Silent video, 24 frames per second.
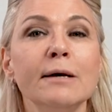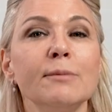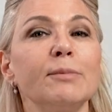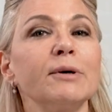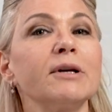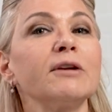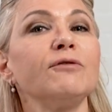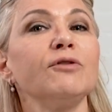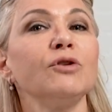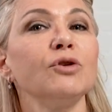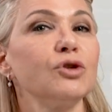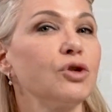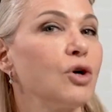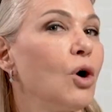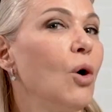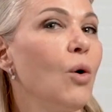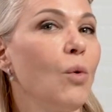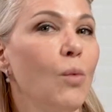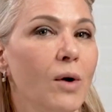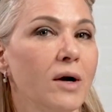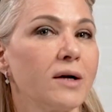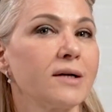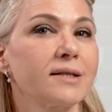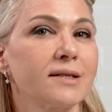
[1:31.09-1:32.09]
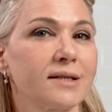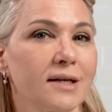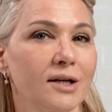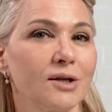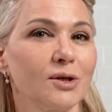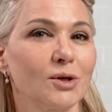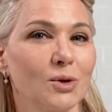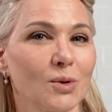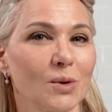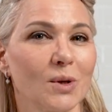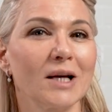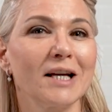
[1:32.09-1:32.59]
But if you don't wear
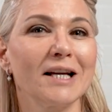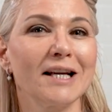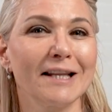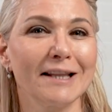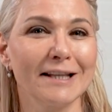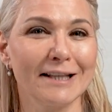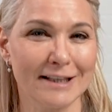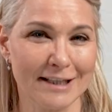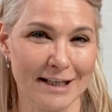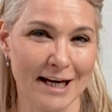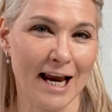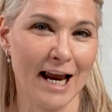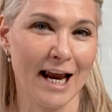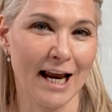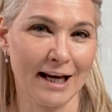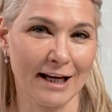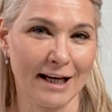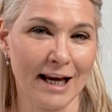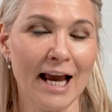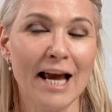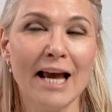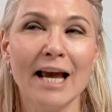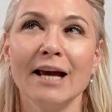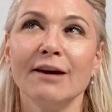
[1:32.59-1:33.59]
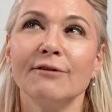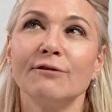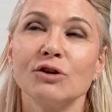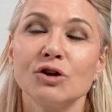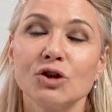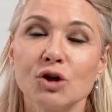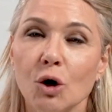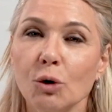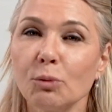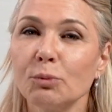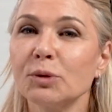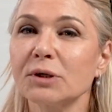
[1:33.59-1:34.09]
sunscreen in the day, if you
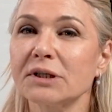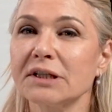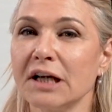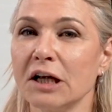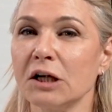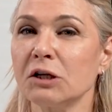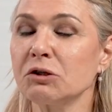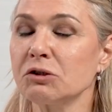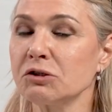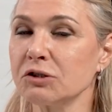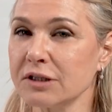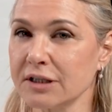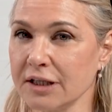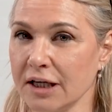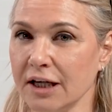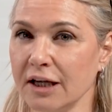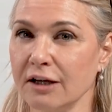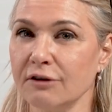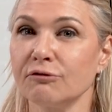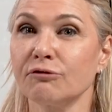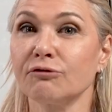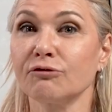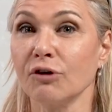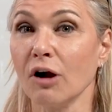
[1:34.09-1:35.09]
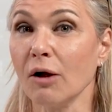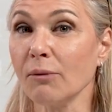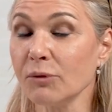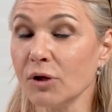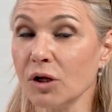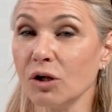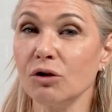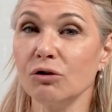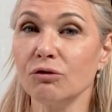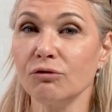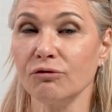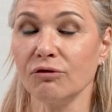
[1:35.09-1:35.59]
don't protect your skin from
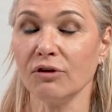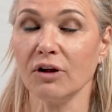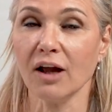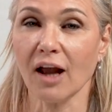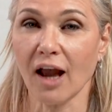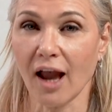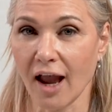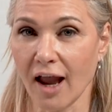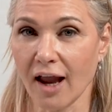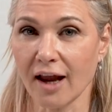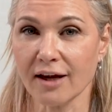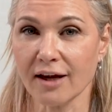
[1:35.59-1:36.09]
the UV